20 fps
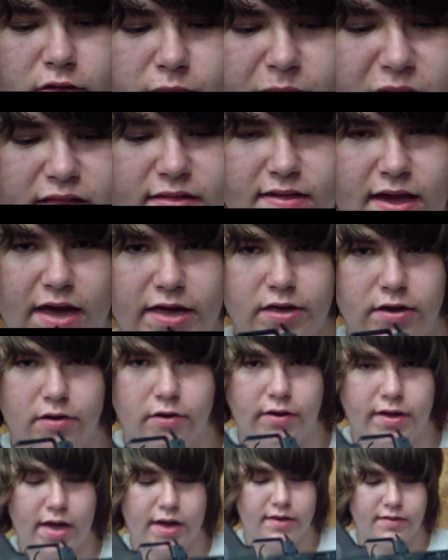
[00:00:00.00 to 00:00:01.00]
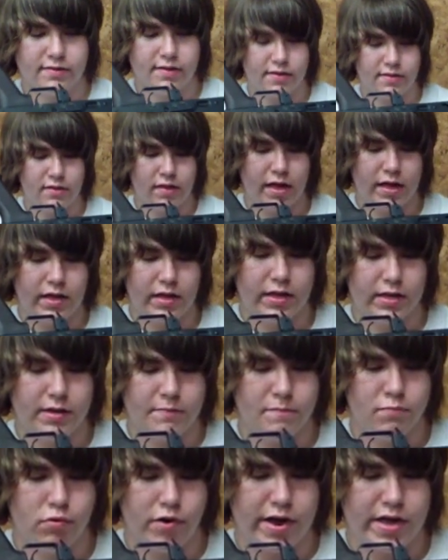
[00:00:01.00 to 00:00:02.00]
just means that your gun is less likely
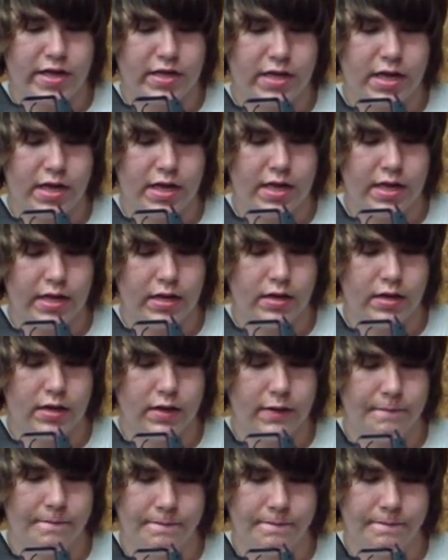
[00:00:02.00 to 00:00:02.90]
to break, and